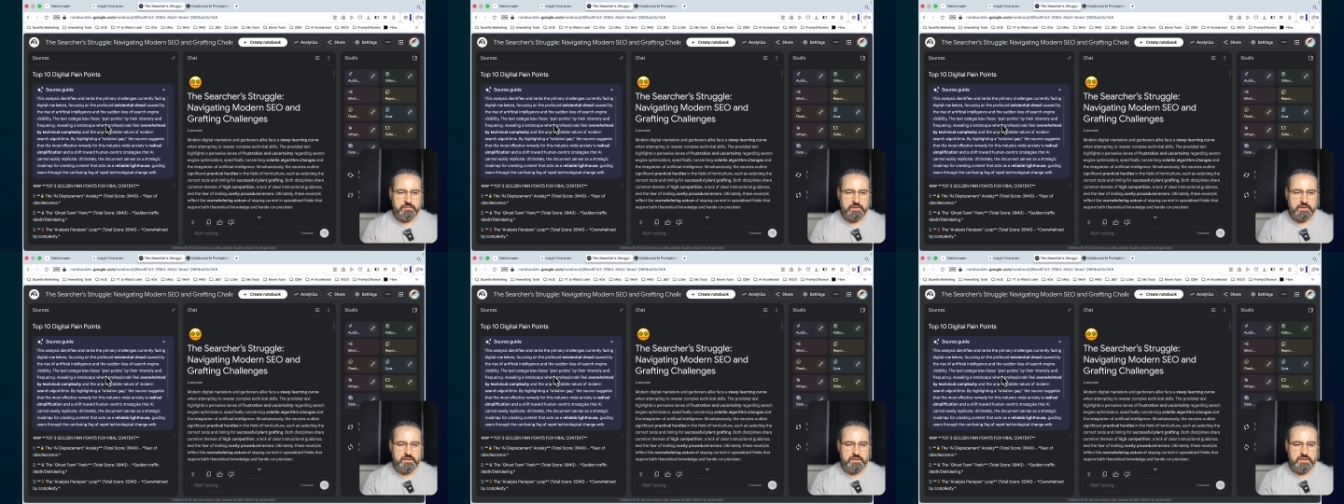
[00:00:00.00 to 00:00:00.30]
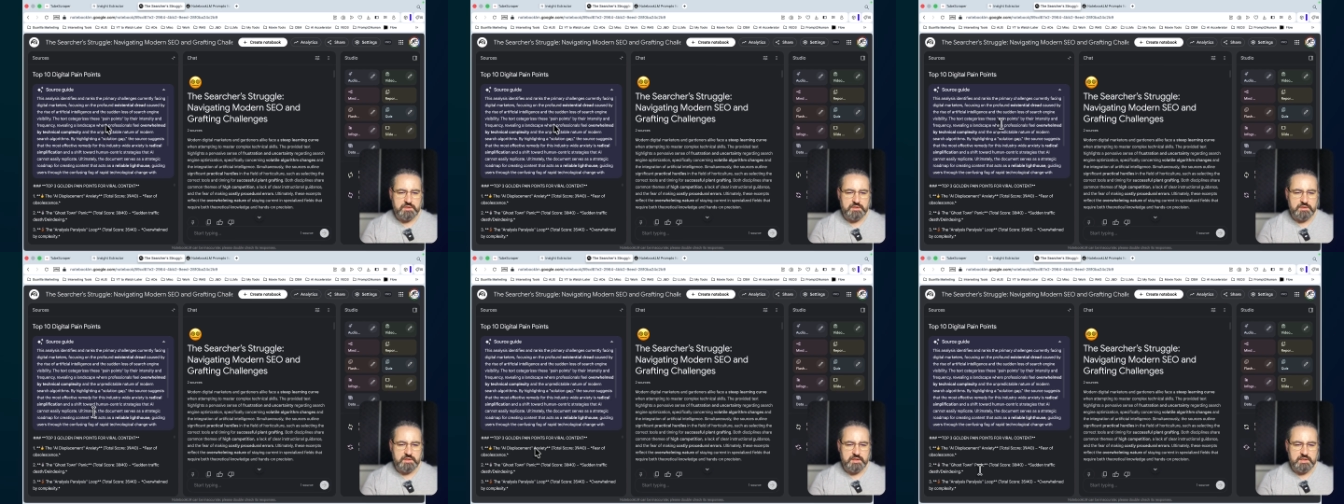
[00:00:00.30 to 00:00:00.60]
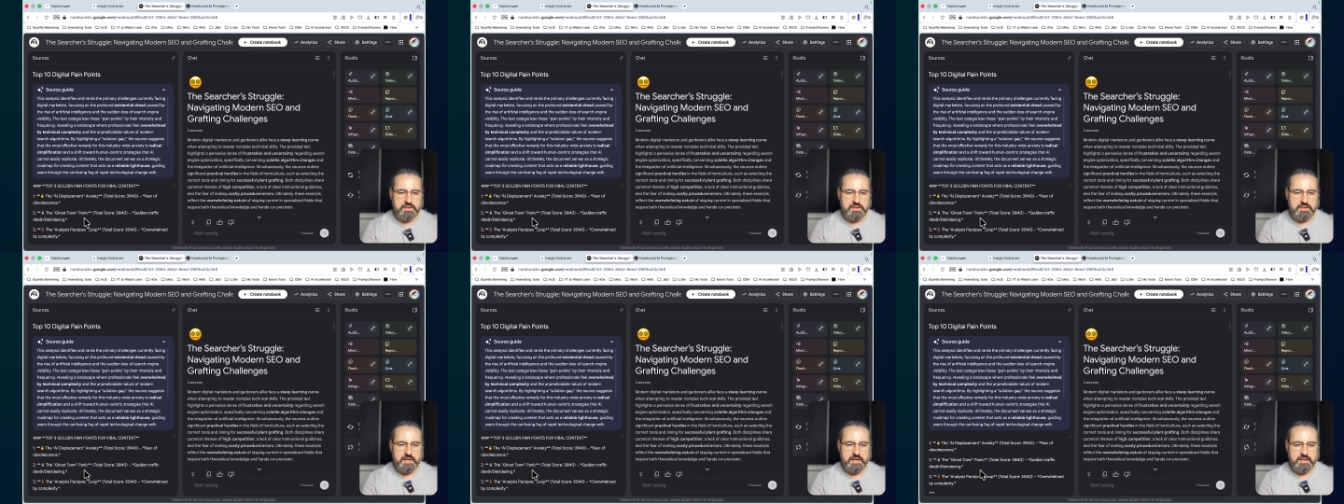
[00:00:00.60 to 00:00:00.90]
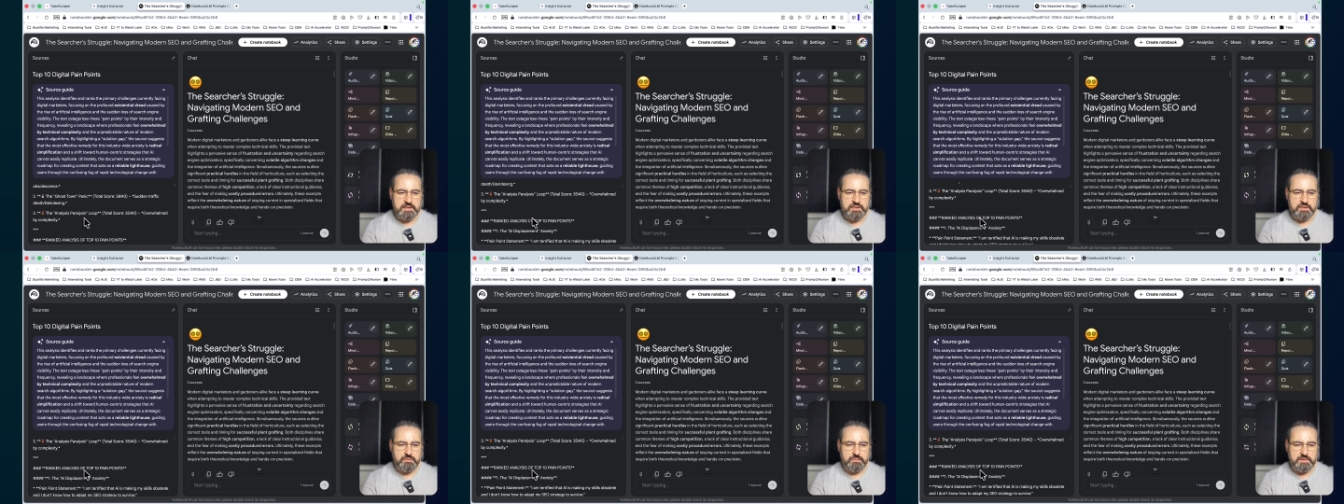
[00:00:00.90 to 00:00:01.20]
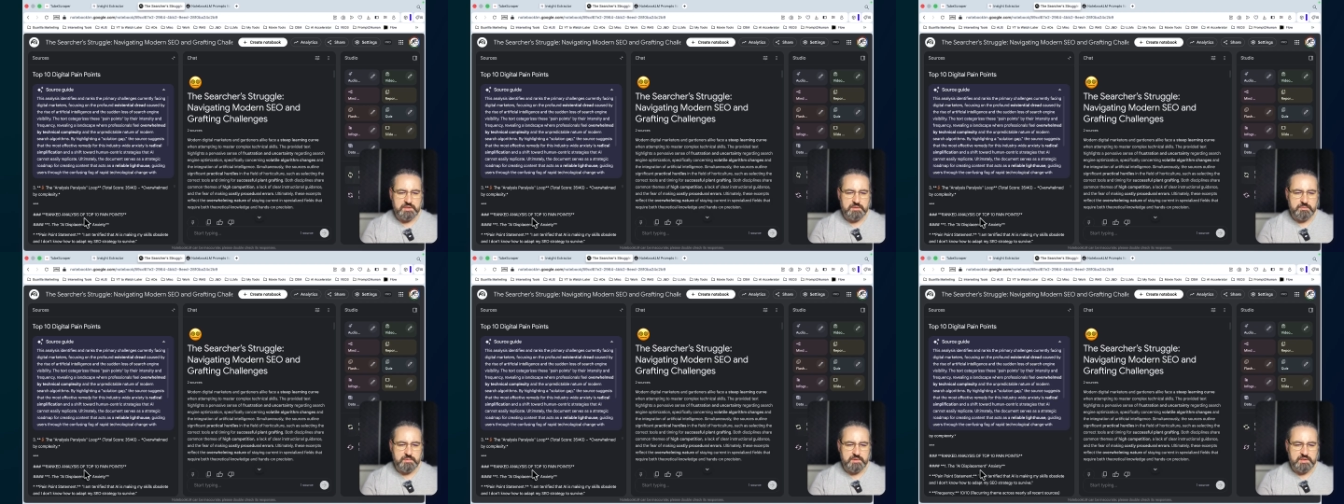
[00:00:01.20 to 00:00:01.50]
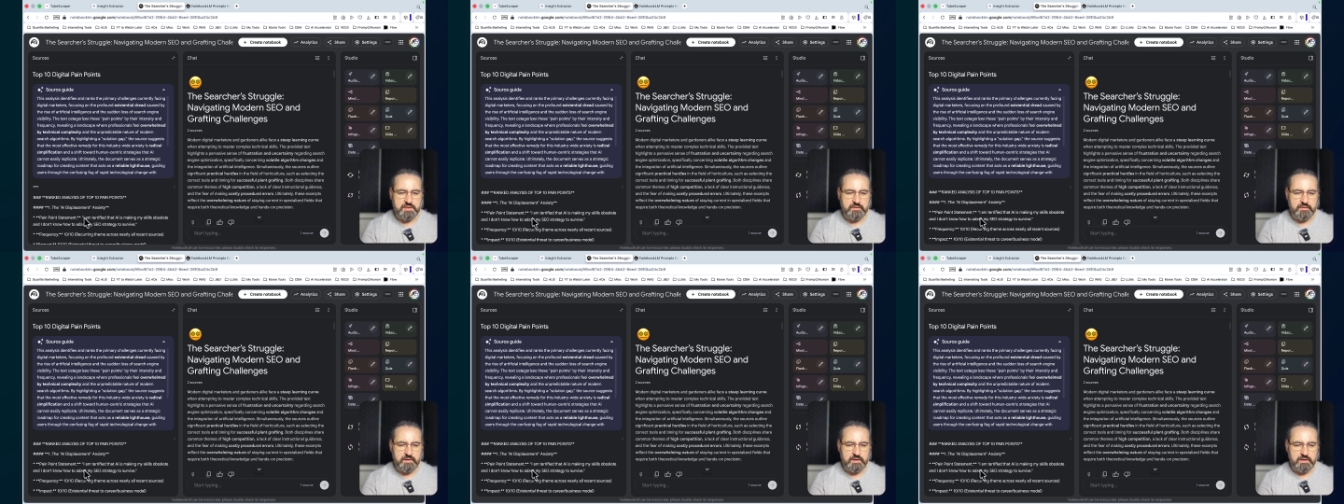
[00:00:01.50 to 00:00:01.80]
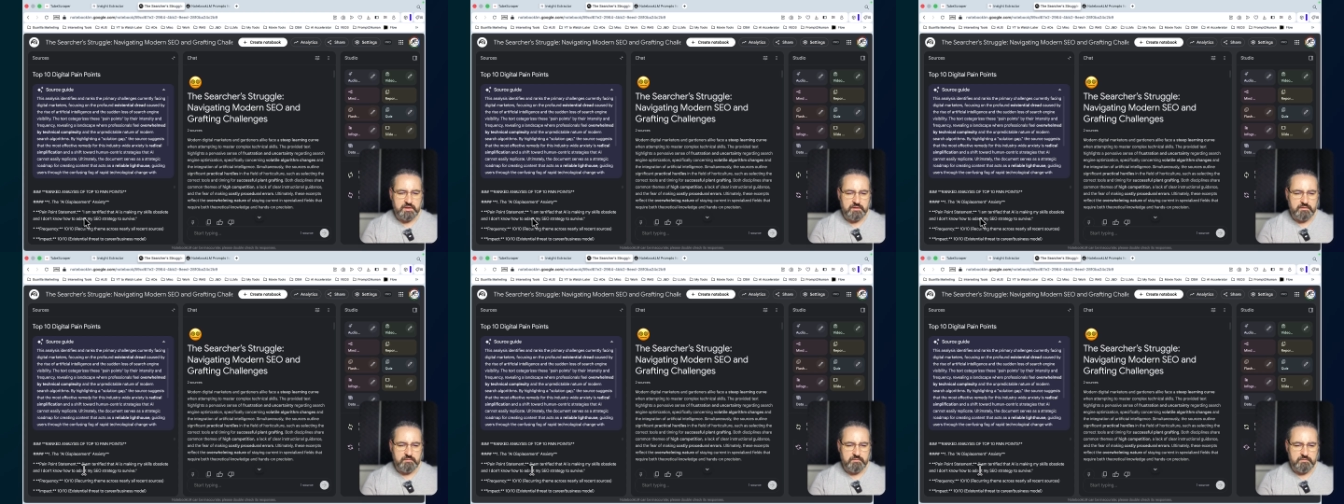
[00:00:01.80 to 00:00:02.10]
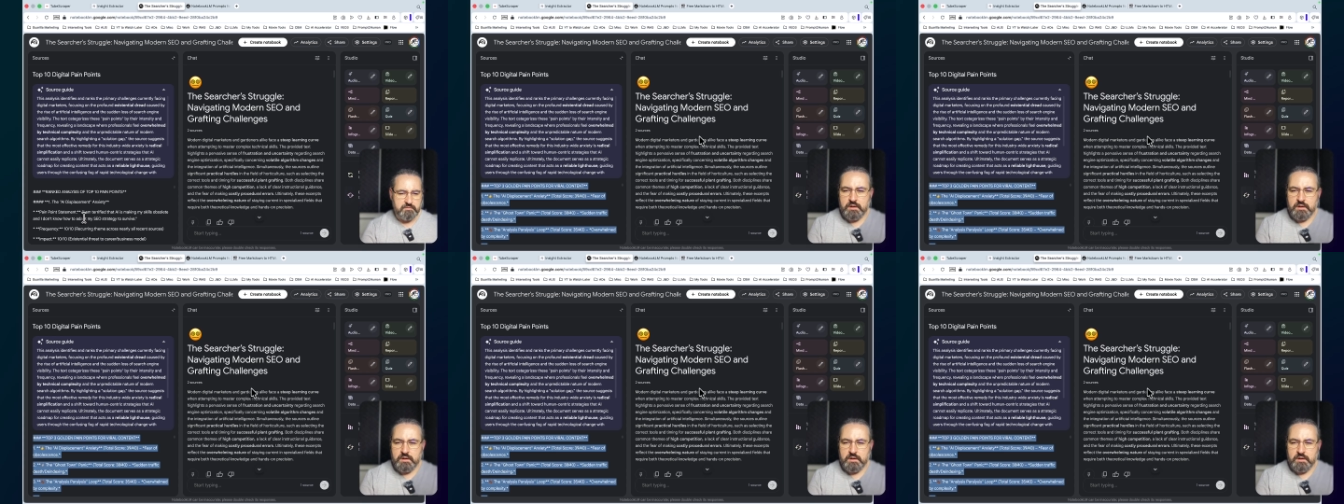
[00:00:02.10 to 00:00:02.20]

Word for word: because this has to be specific.